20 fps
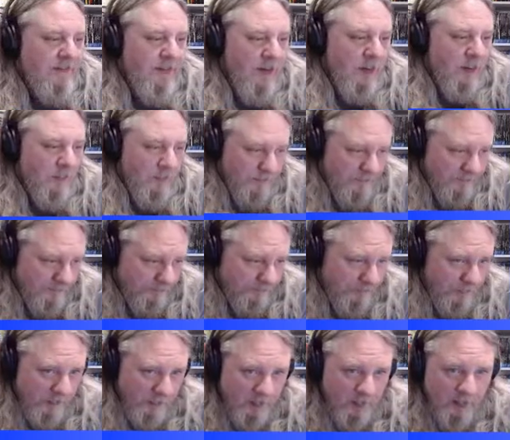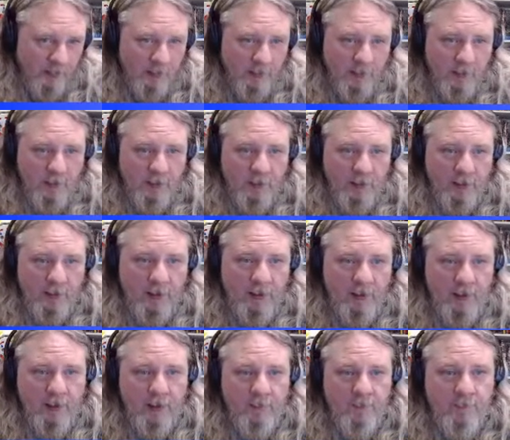don't.
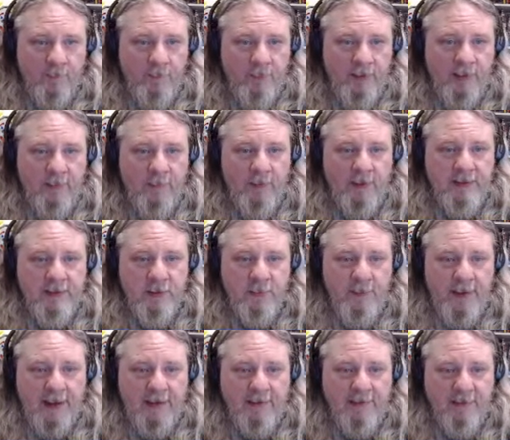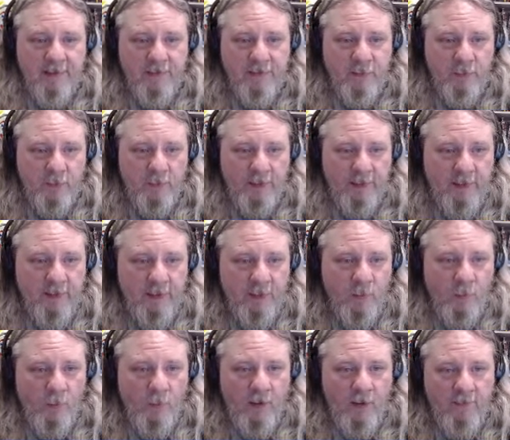But anyway, so back to the story here.
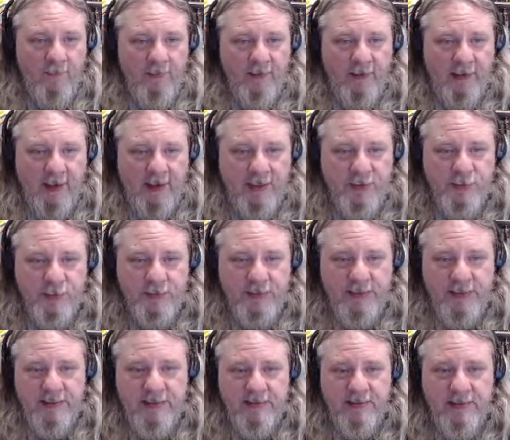One of the casualties